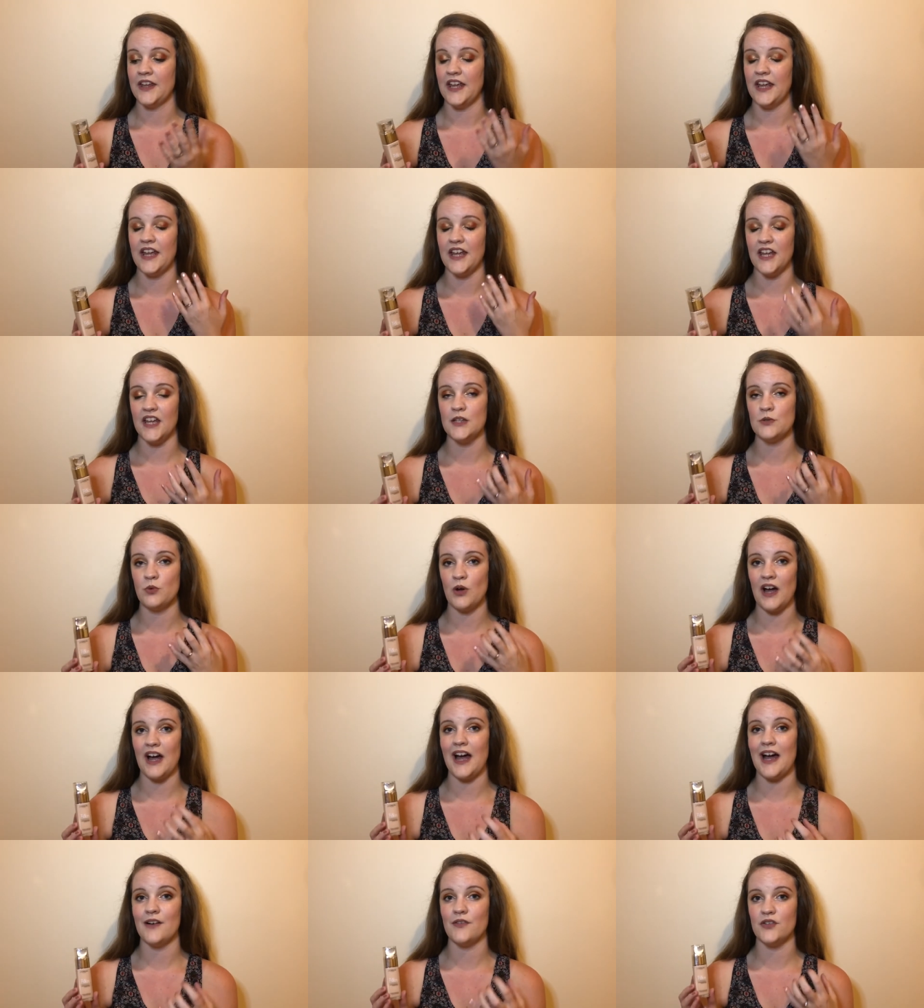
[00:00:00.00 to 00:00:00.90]
It is what
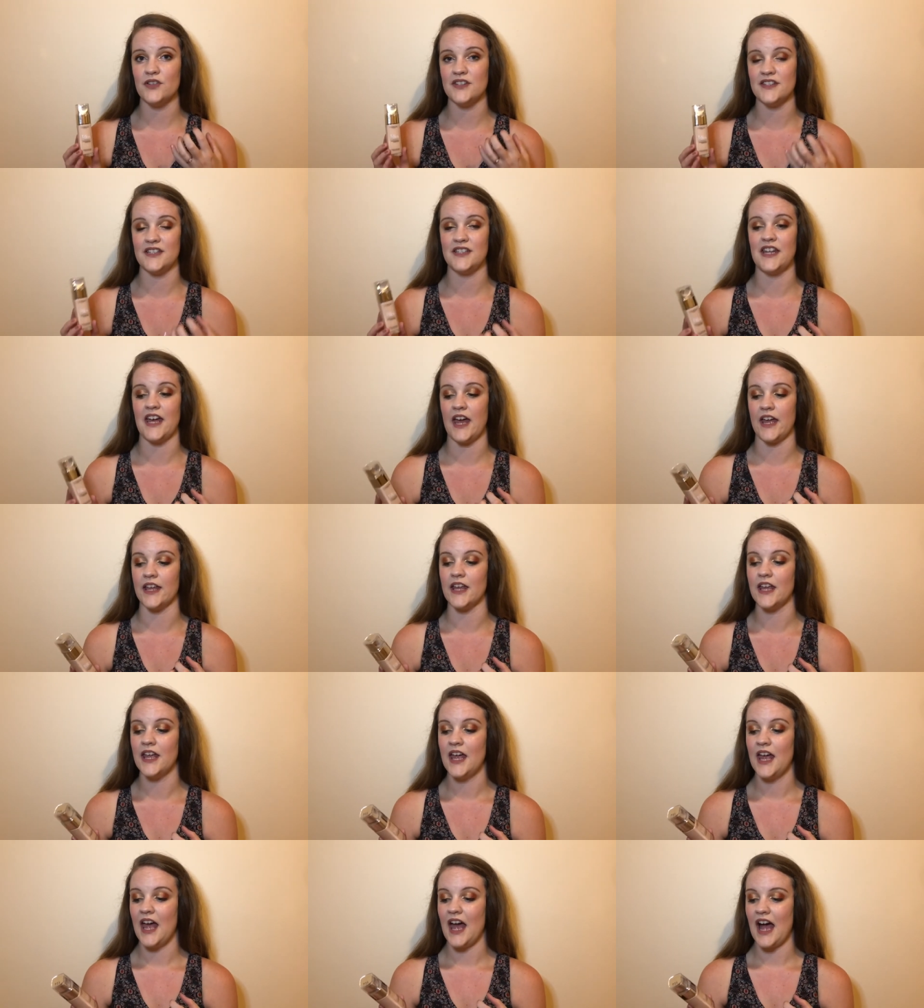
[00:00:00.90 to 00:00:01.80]
I have on today,
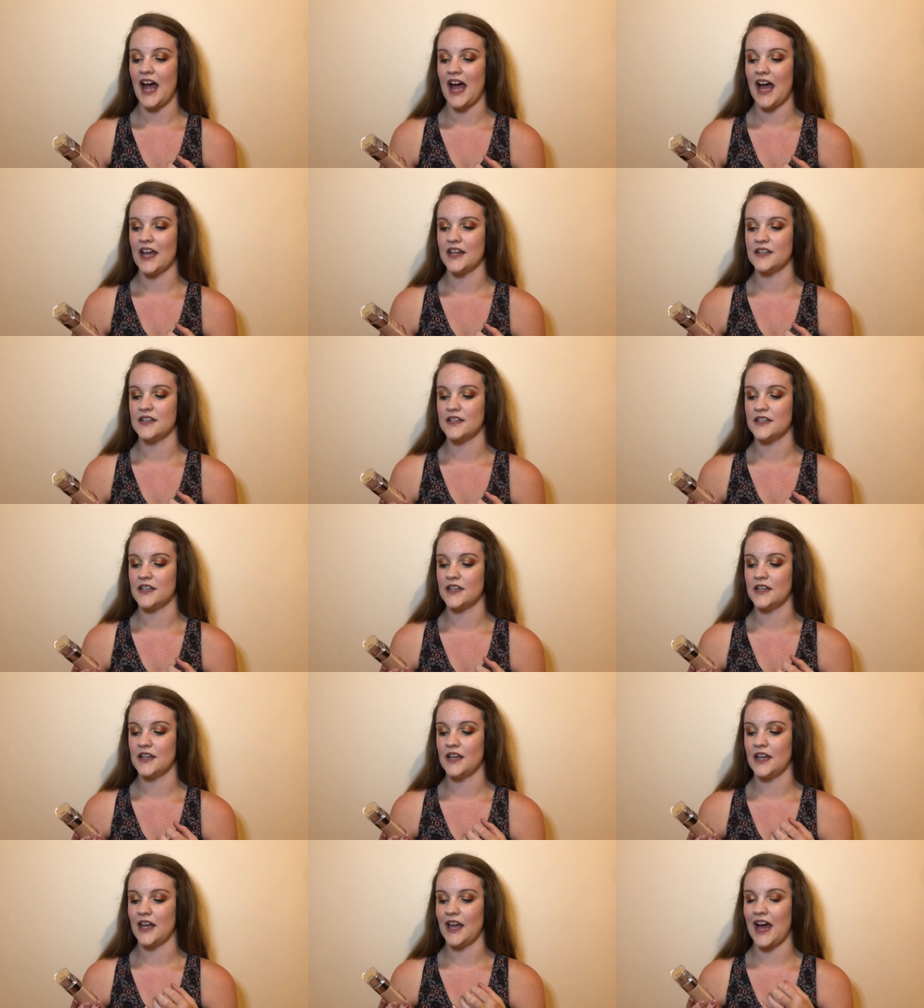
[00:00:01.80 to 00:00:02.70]
and
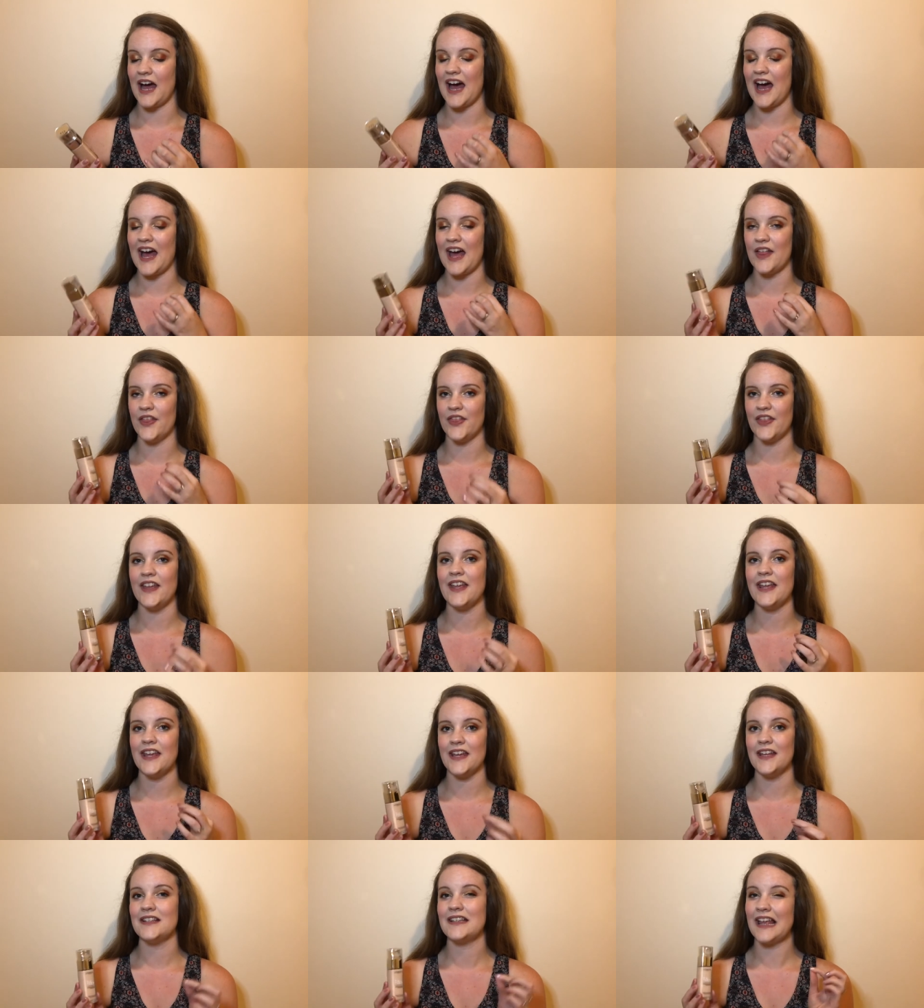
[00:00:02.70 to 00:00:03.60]
I think
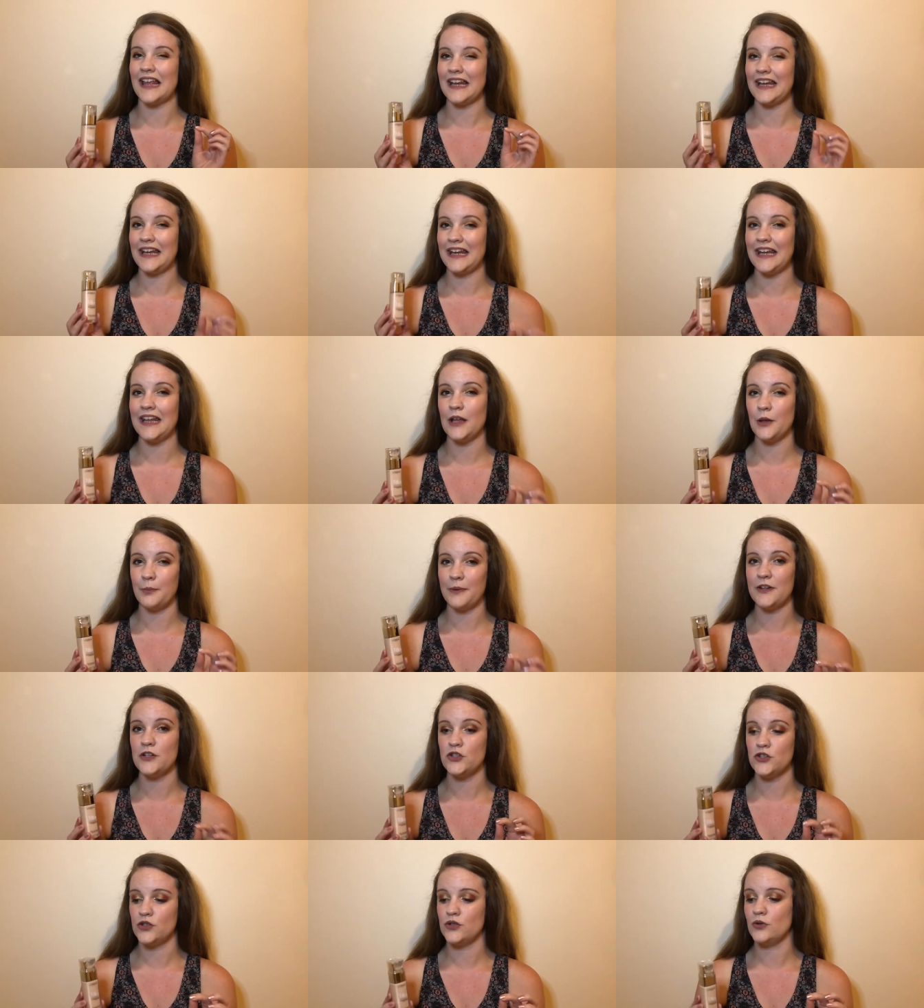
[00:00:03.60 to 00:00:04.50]
it is a little
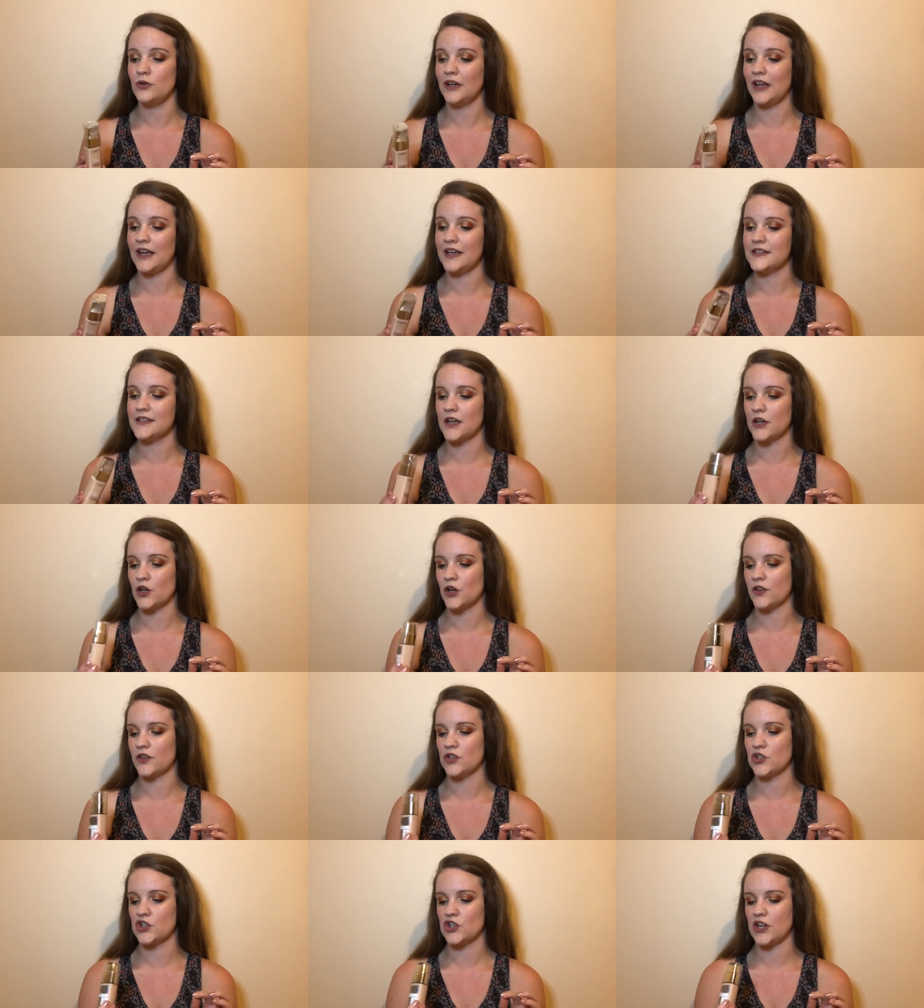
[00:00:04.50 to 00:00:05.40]
bit too light. I
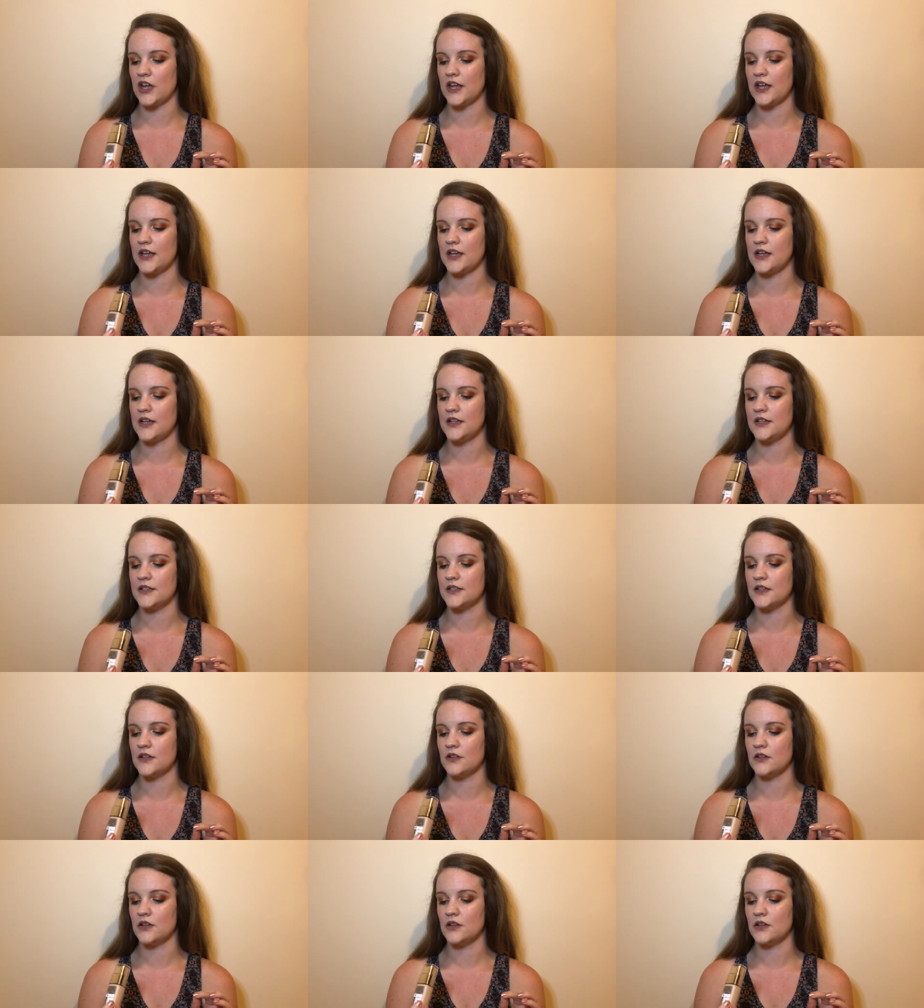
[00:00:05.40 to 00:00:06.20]
got the shade